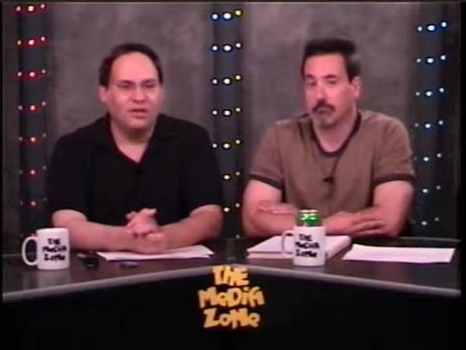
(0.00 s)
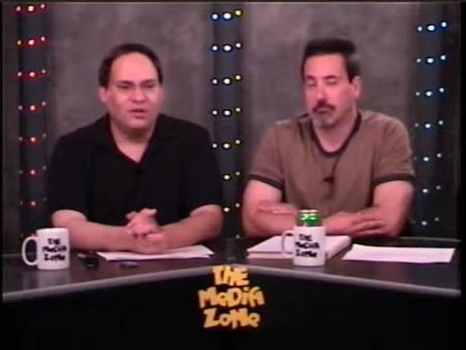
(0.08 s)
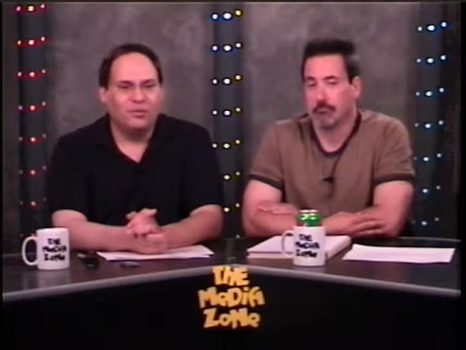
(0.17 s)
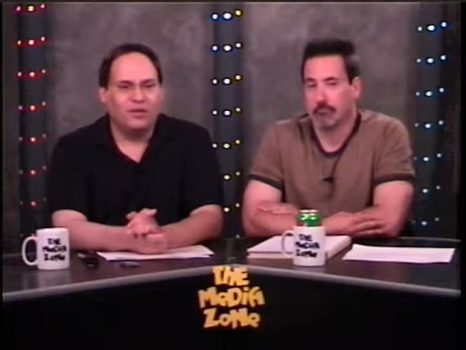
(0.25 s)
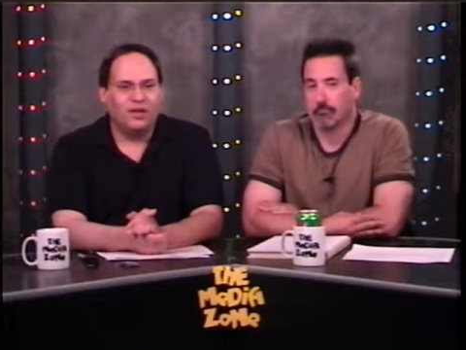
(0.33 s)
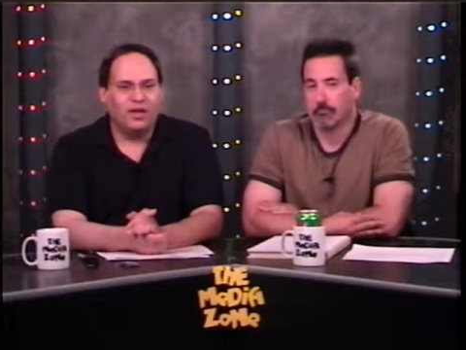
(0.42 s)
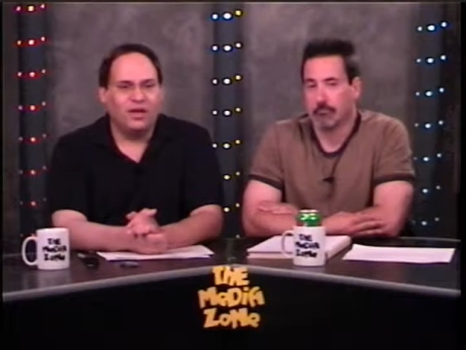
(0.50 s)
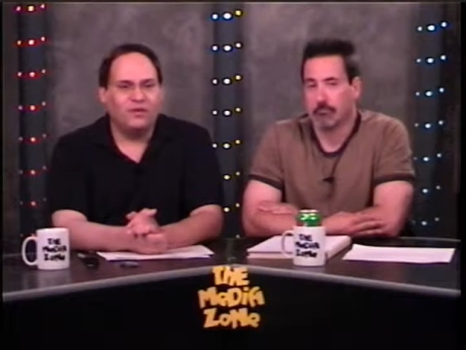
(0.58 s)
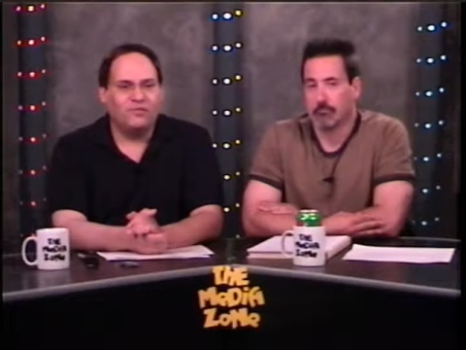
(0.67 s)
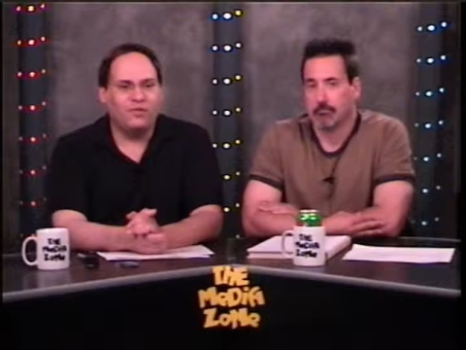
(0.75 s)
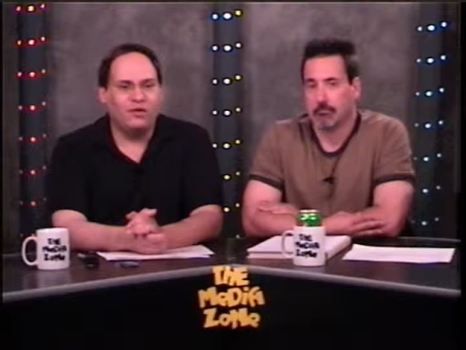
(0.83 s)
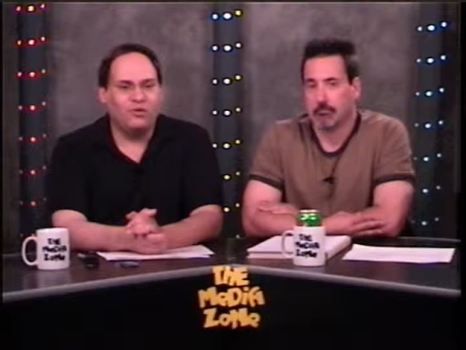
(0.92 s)
Speaker 1: We have
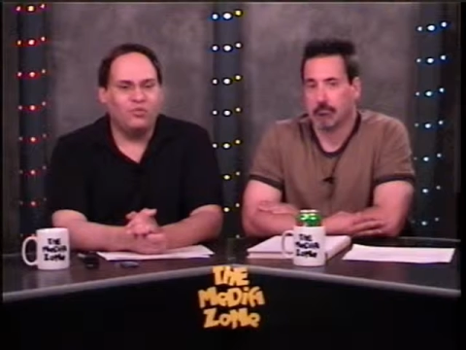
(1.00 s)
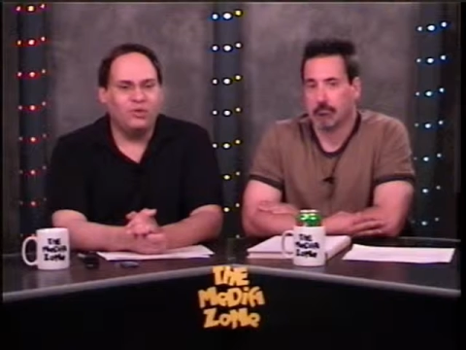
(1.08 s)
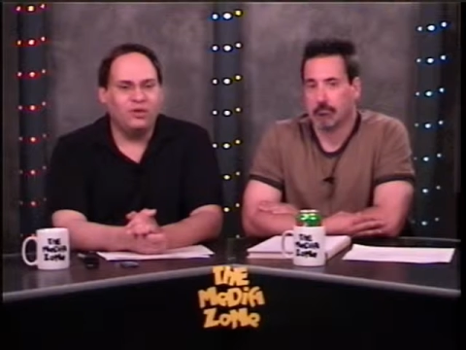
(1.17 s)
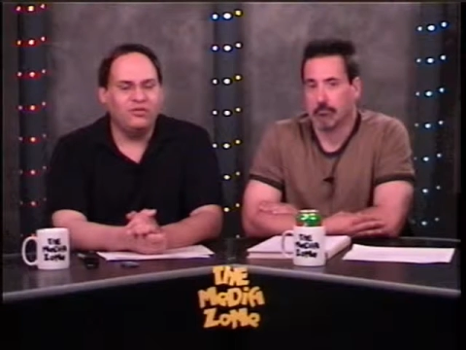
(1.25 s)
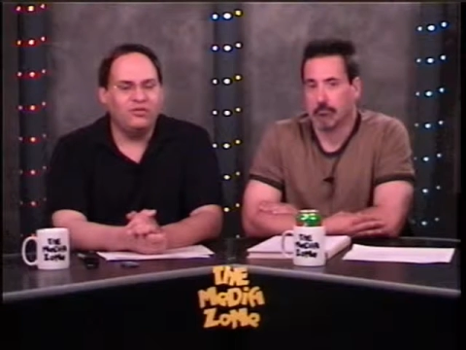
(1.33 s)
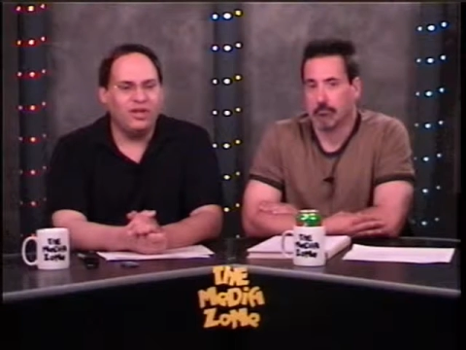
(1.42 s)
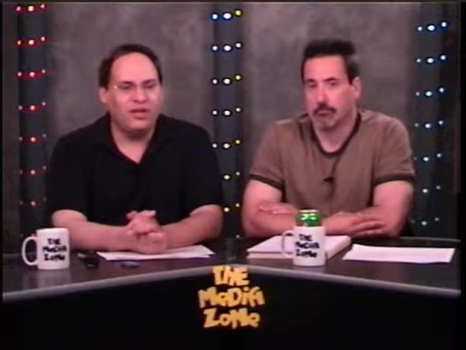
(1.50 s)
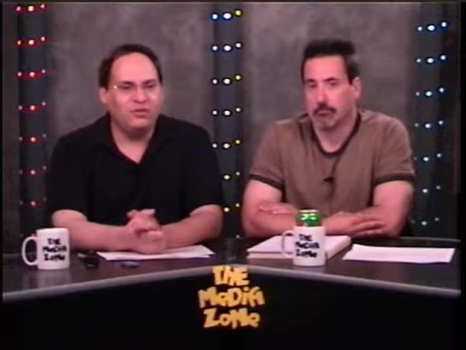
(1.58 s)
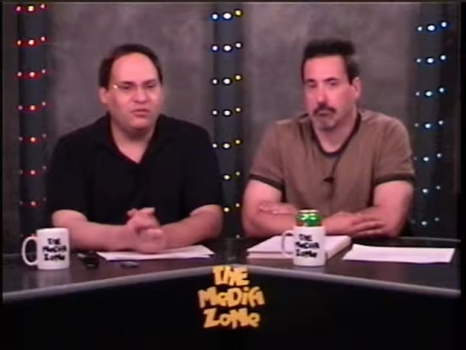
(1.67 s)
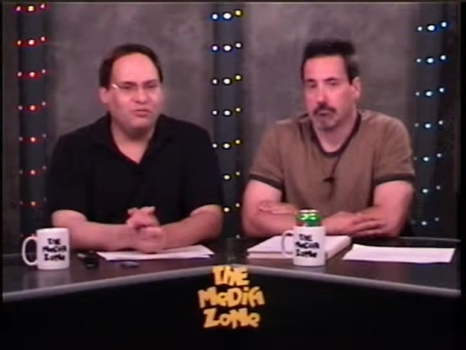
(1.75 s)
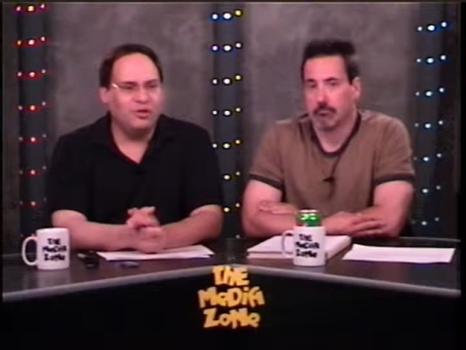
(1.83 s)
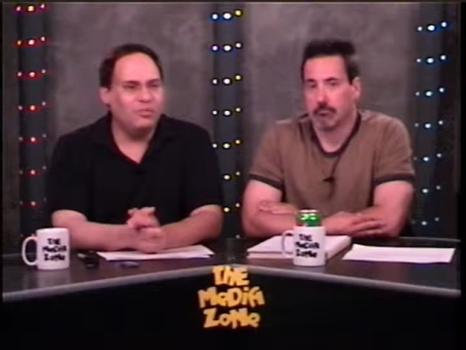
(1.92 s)
uh, one death
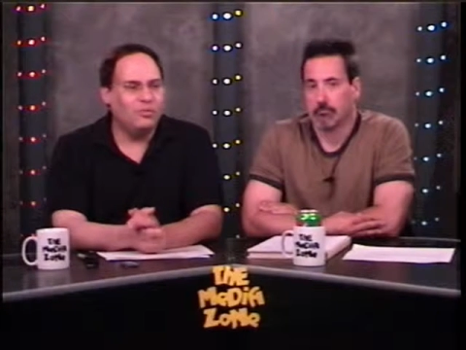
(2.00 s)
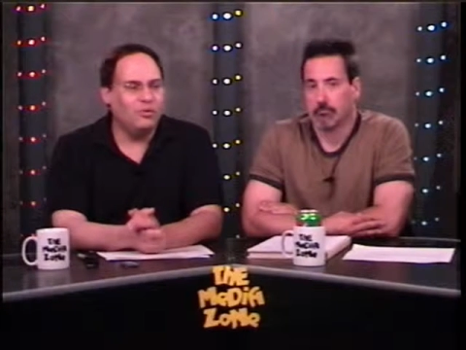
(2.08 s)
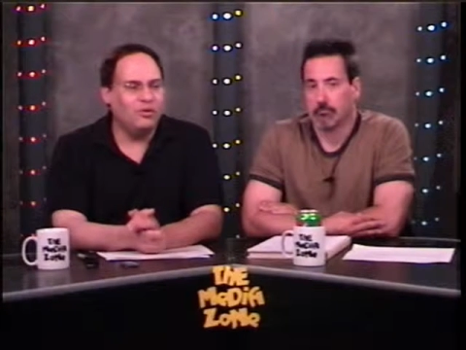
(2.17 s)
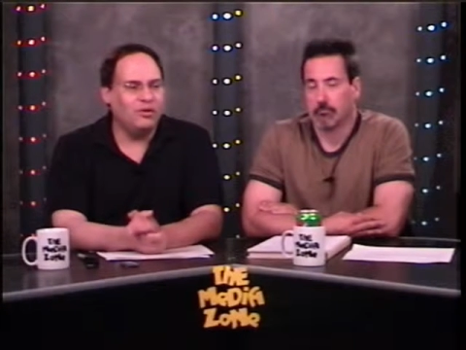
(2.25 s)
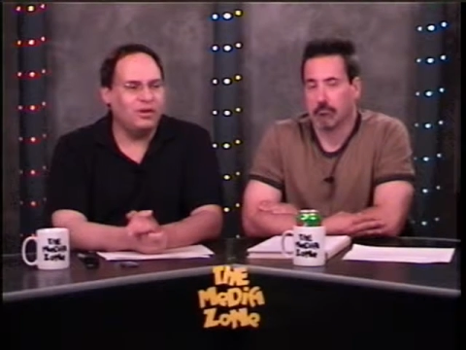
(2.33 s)
to report,